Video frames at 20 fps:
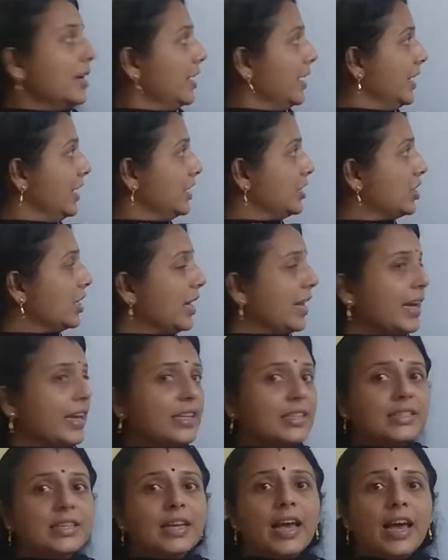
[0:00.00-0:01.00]

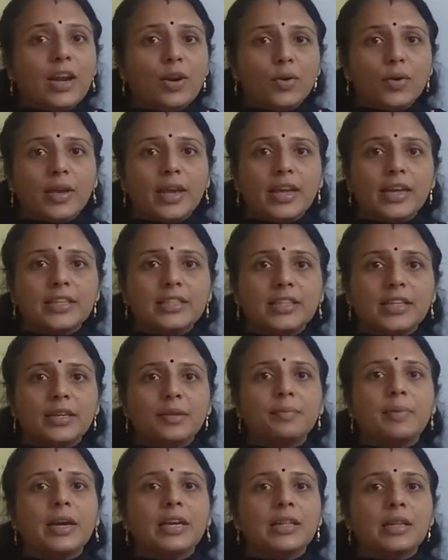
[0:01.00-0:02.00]
initialized,
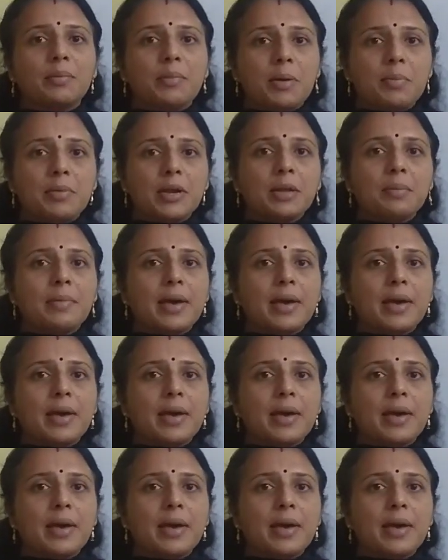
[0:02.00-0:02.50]
allocated by the memory